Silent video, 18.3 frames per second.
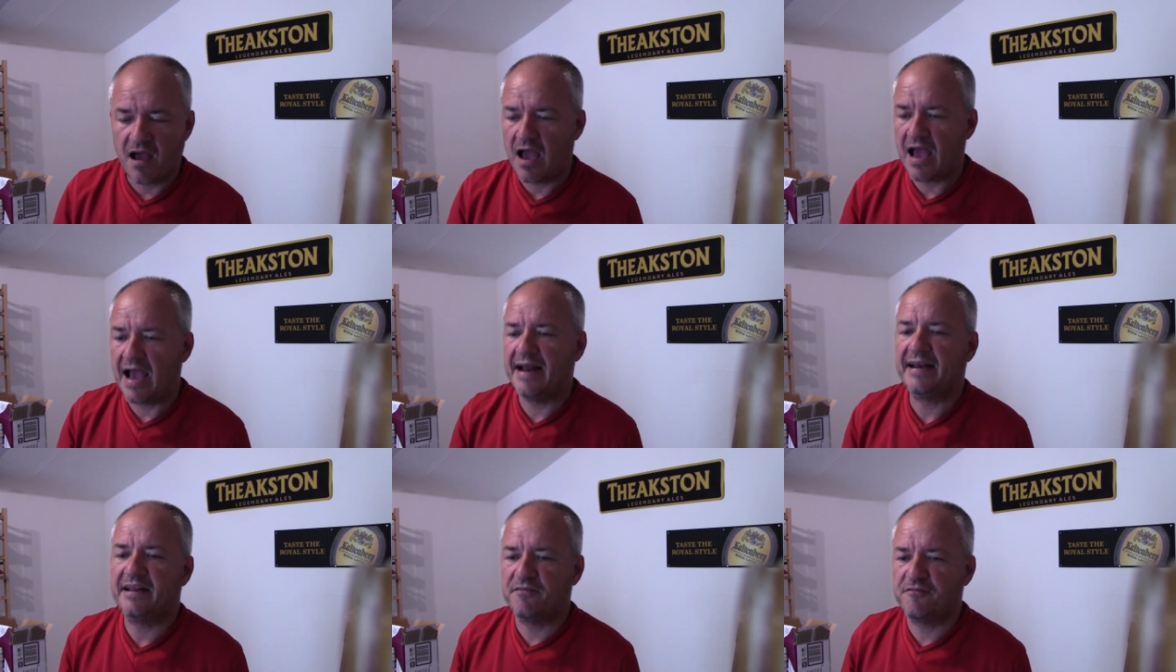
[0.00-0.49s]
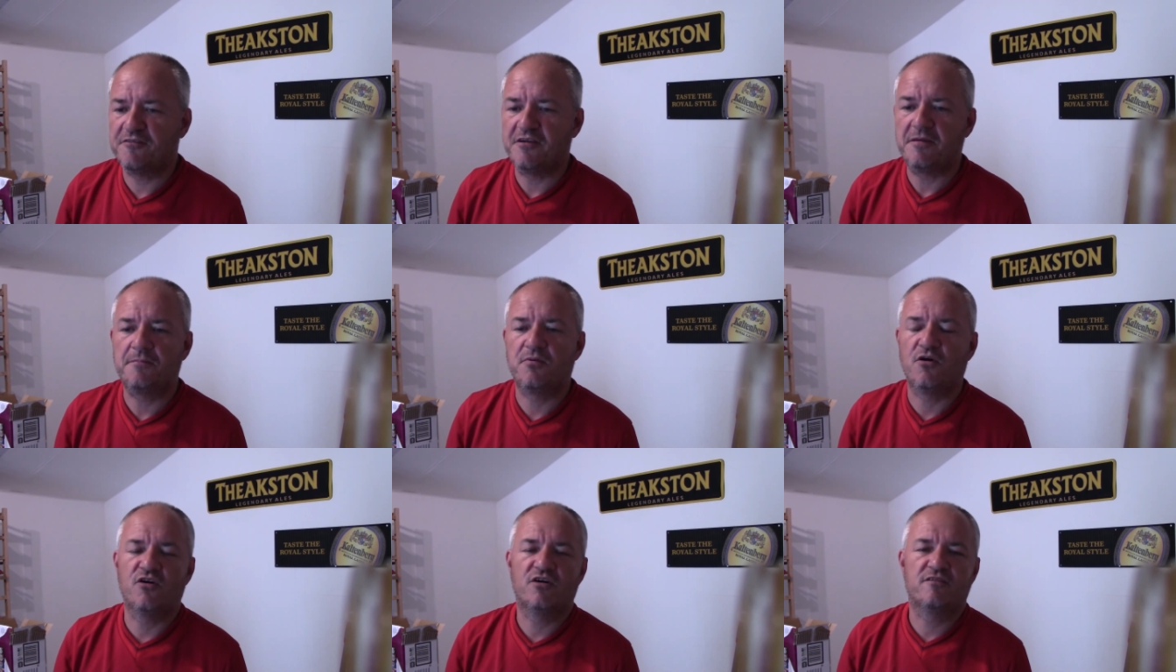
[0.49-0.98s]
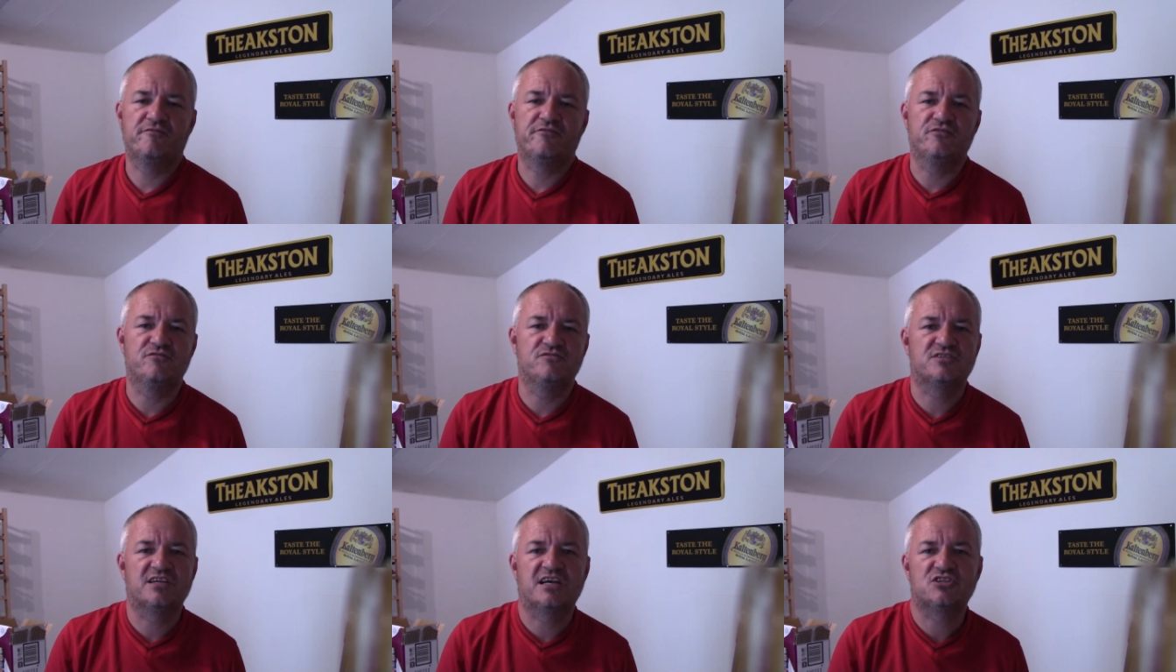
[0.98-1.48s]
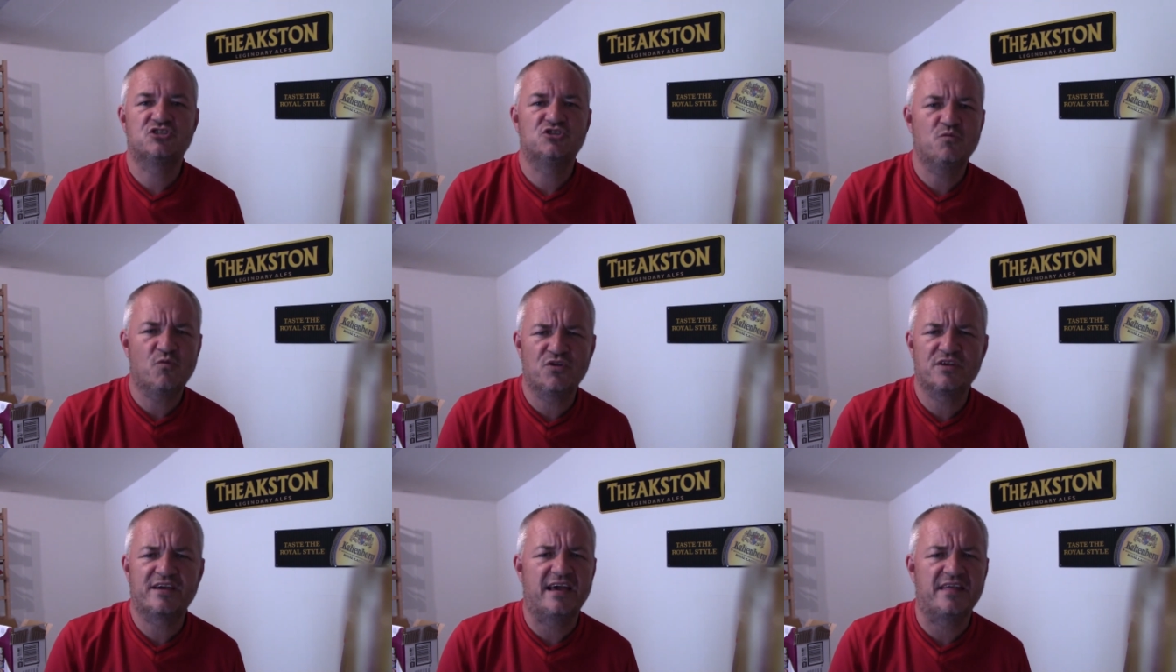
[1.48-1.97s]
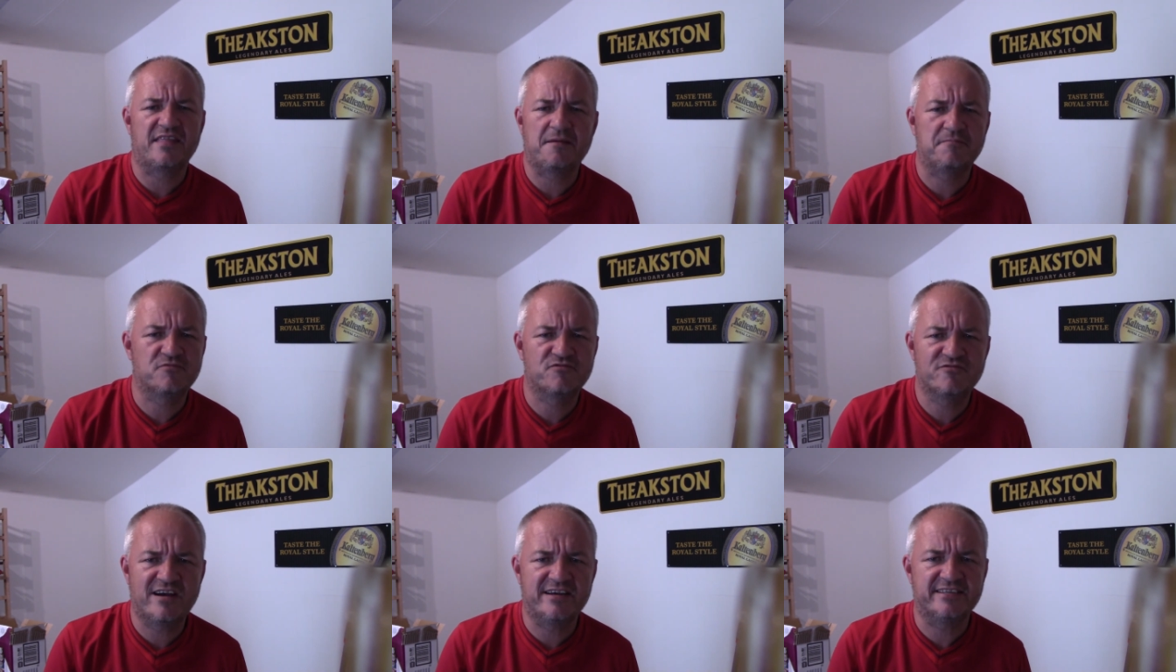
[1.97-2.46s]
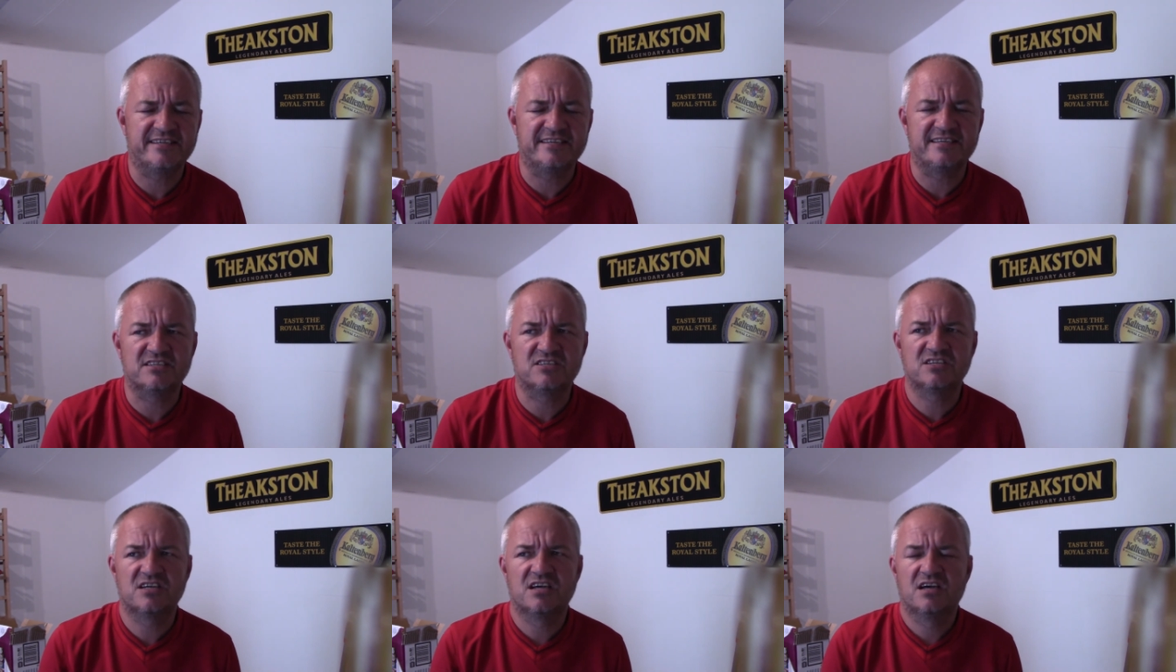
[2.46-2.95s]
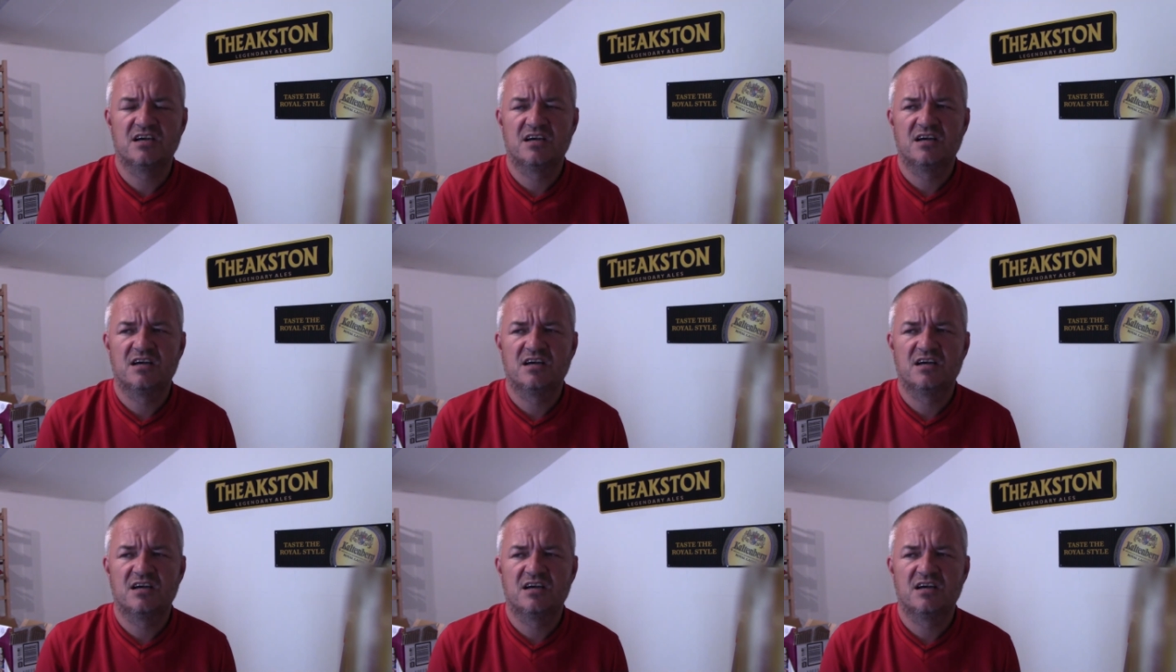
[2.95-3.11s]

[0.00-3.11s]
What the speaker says: any theme park enthusiast, you want to get them credits.